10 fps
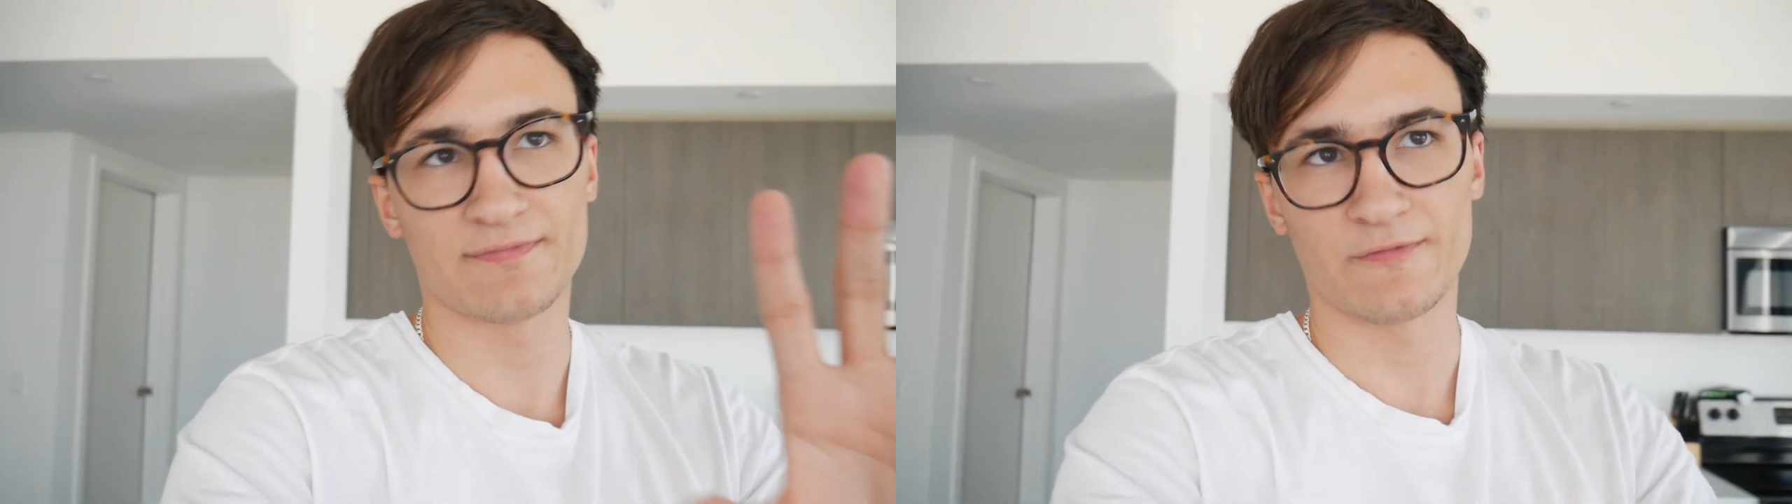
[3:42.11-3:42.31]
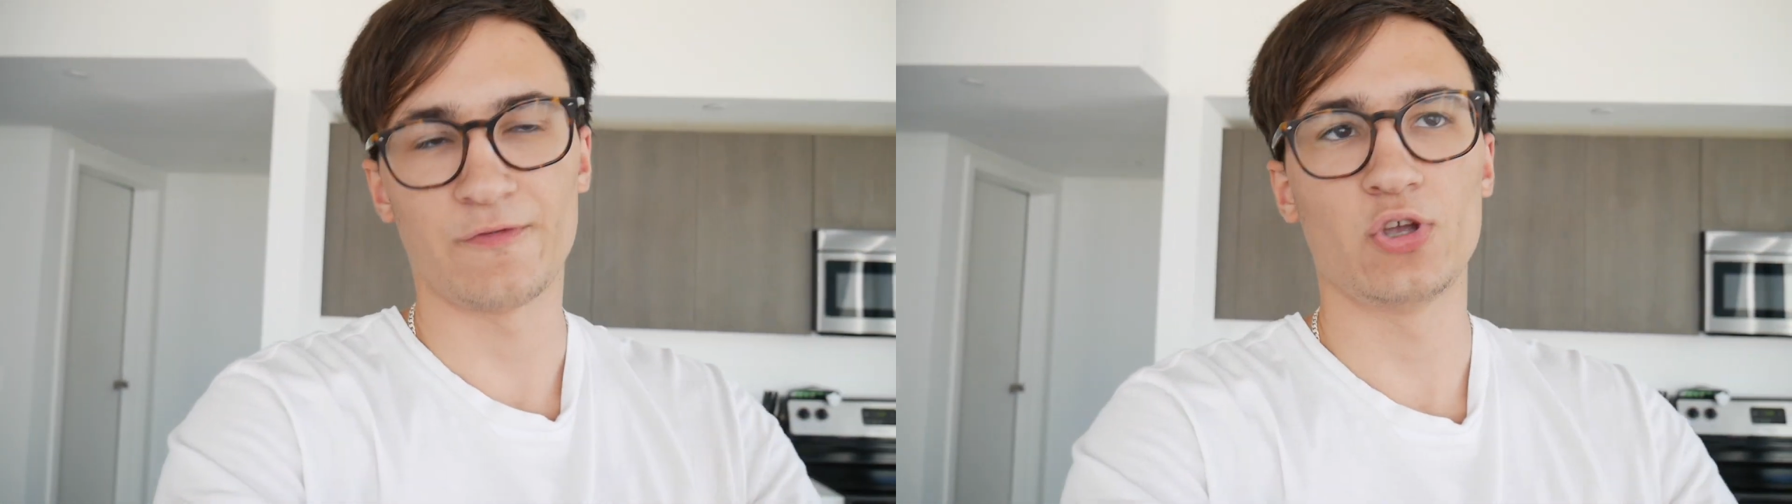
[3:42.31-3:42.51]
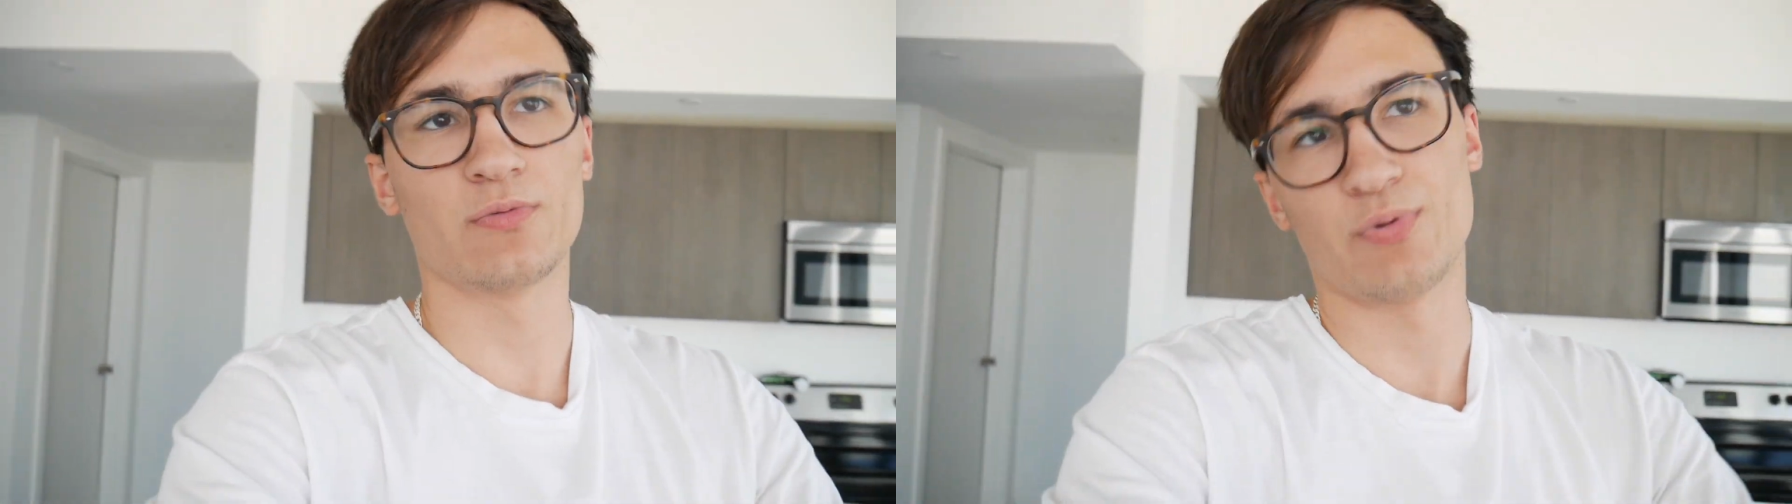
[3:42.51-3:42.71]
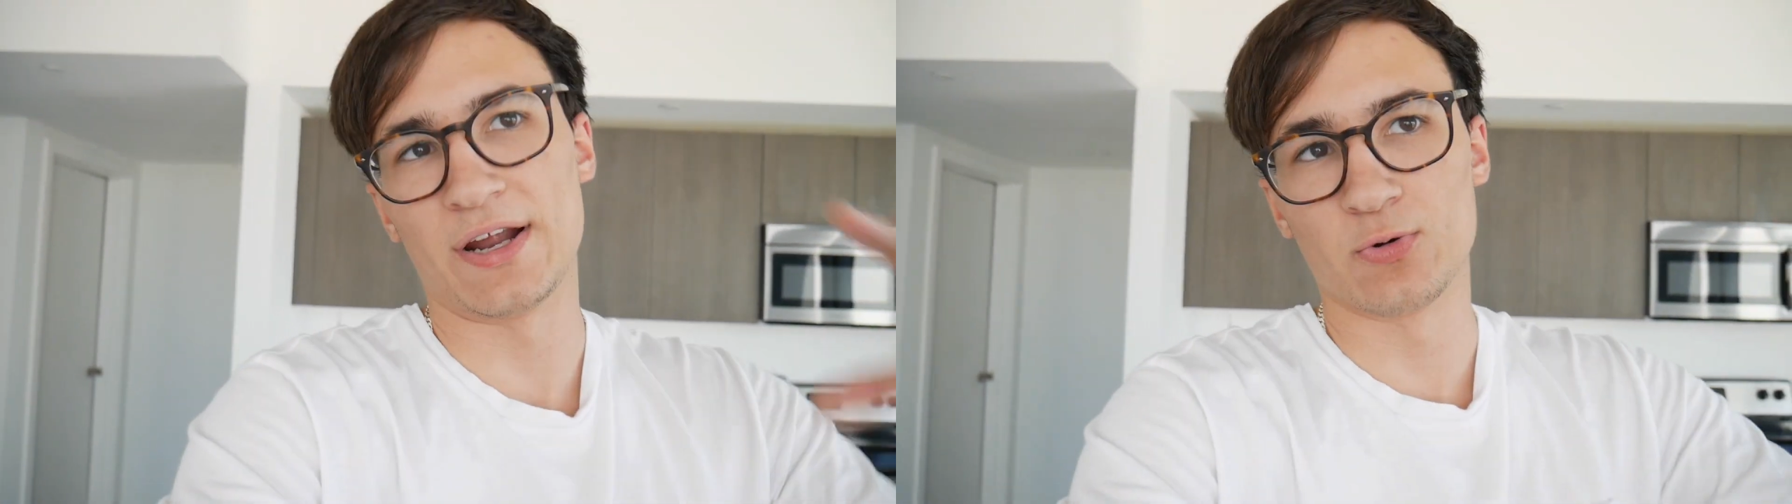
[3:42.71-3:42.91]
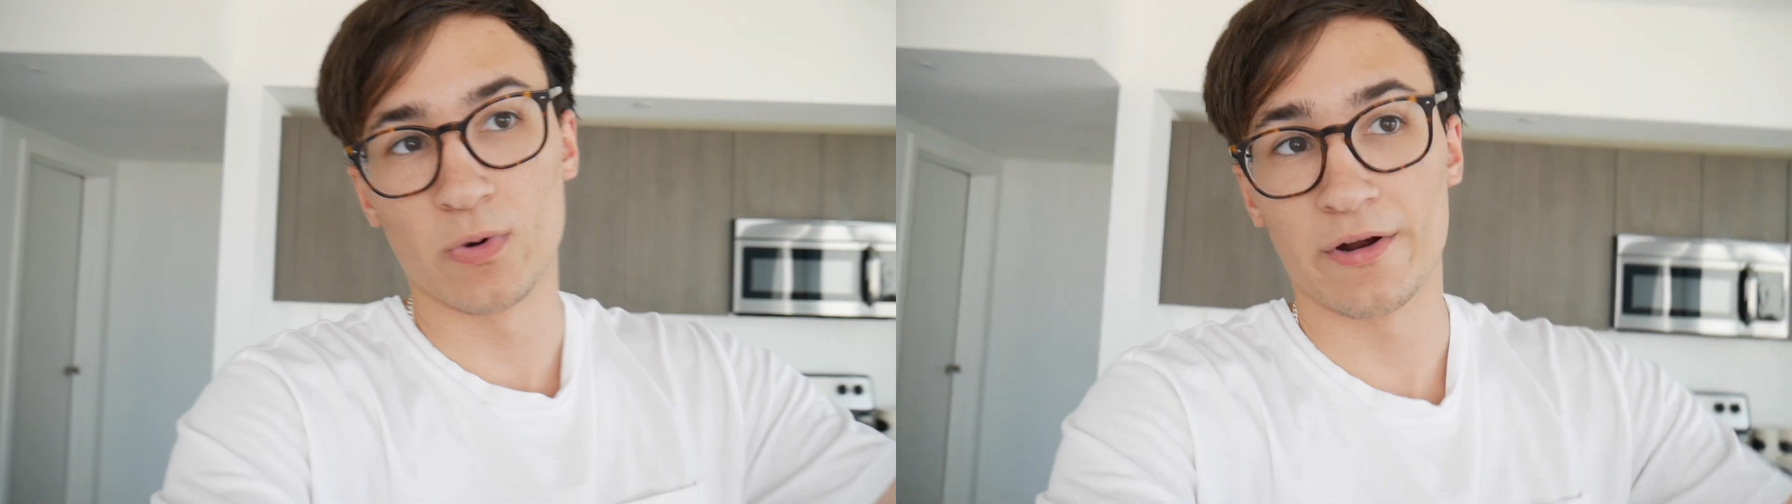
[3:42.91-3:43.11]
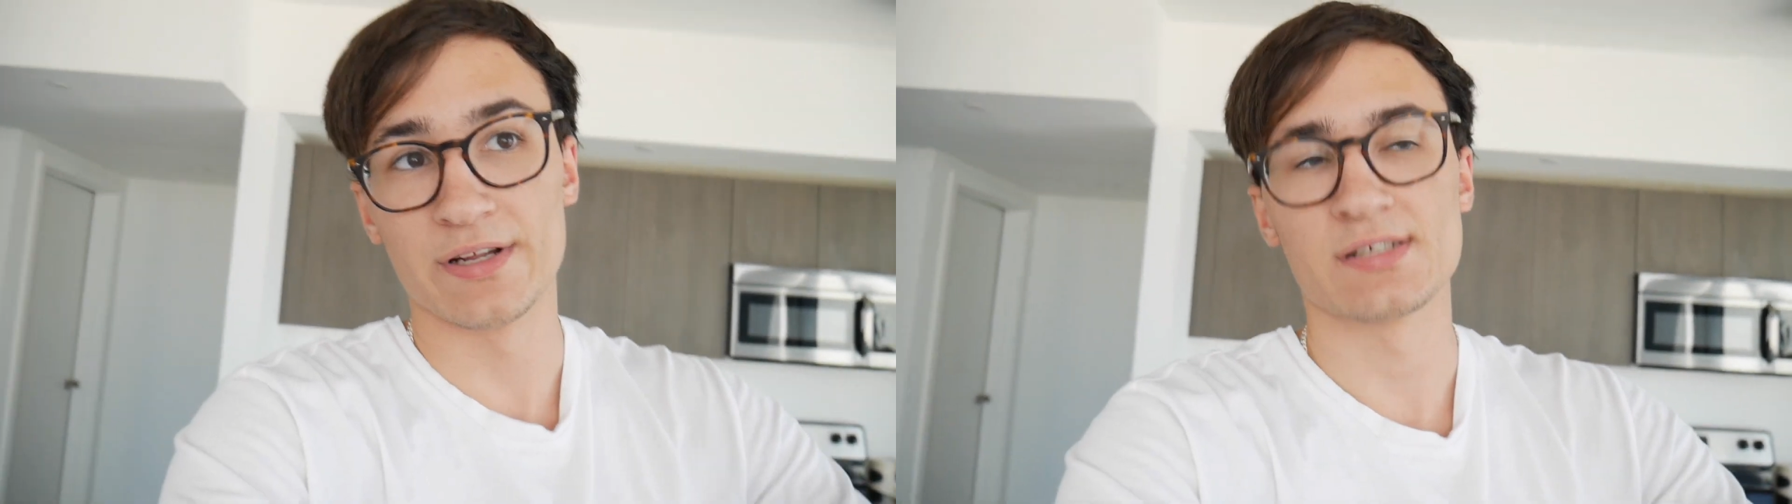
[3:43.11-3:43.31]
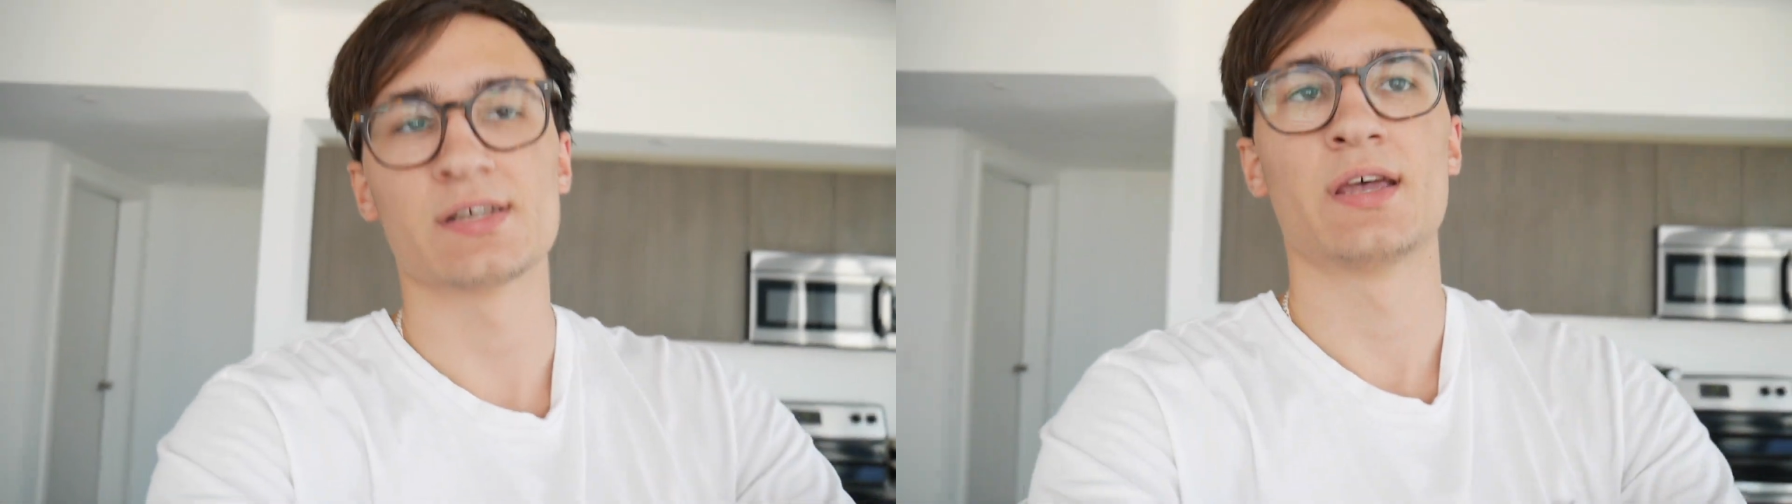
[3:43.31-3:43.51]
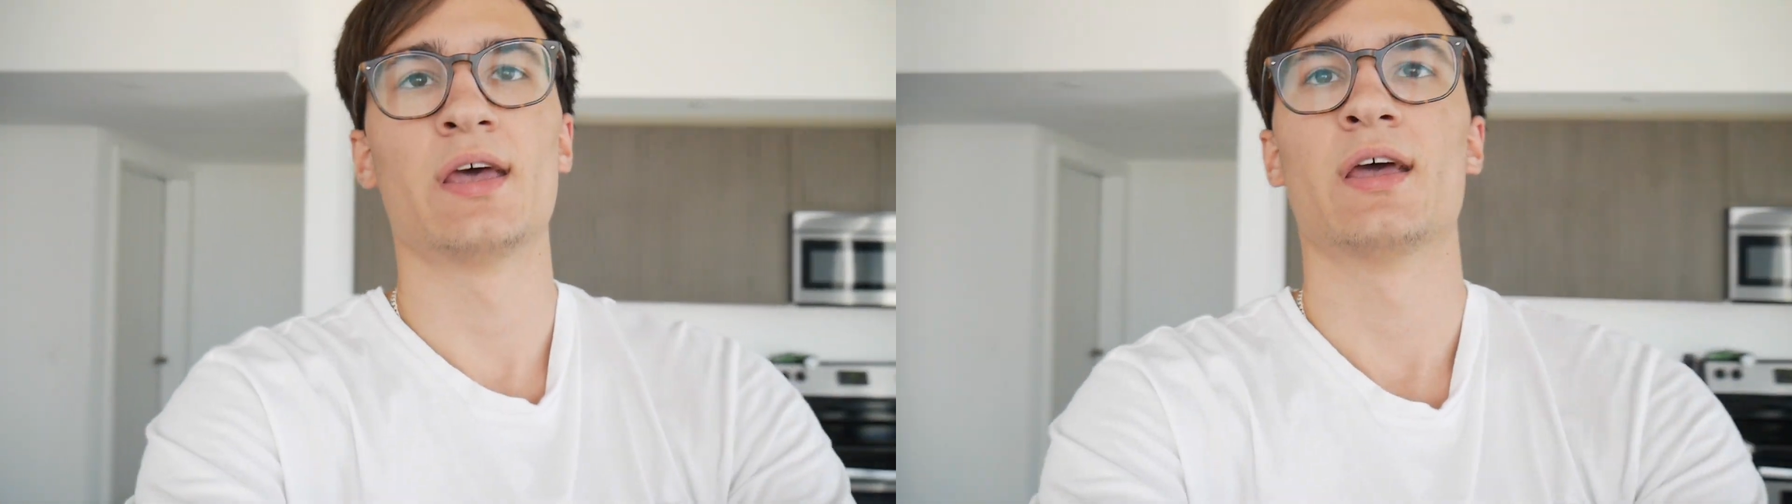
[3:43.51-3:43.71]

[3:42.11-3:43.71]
few. Brand awareness.